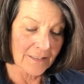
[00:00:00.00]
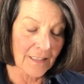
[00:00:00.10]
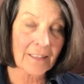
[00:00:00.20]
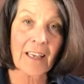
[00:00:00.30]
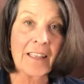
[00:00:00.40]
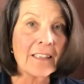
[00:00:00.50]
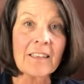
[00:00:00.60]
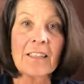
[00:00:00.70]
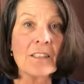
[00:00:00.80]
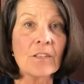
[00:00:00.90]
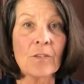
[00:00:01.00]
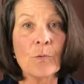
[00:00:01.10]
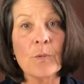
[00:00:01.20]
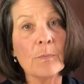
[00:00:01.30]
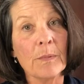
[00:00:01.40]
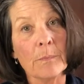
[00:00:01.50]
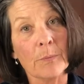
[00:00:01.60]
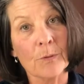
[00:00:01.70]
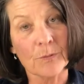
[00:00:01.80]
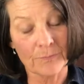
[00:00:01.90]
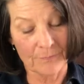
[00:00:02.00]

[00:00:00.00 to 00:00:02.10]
and anything to do with people,